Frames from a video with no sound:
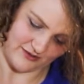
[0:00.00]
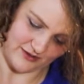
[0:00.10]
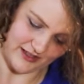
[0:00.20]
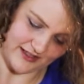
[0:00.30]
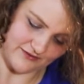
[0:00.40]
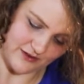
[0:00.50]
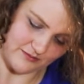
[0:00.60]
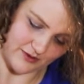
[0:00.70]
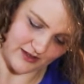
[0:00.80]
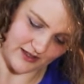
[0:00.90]
You wanna leave the
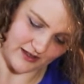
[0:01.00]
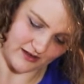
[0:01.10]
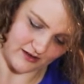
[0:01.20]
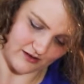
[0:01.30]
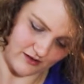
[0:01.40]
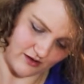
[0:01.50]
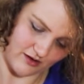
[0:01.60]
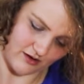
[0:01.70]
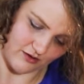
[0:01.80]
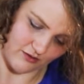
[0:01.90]
body
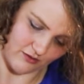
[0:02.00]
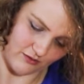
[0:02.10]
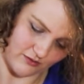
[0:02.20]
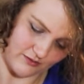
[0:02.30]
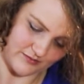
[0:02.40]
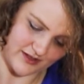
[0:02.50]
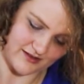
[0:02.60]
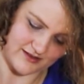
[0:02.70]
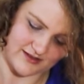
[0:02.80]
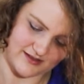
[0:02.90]
whole
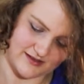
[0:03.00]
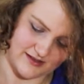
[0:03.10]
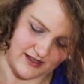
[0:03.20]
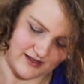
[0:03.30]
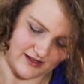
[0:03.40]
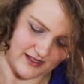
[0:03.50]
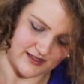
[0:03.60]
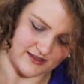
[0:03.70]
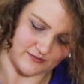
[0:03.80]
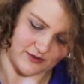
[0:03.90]
because
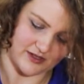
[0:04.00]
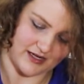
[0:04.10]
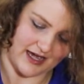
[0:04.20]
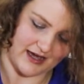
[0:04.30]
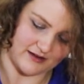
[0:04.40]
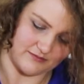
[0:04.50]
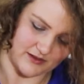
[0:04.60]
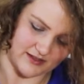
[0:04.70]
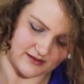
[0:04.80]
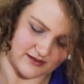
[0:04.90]
these, we're gonna add
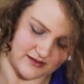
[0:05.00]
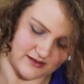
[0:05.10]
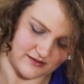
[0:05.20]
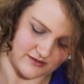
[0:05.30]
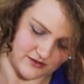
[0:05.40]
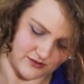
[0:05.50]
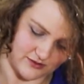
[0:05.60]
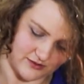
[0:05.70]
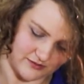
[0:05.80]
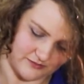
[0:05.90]
bits
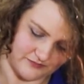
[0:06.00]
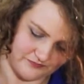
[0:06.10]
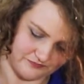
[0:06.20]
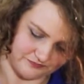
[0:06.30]
to them.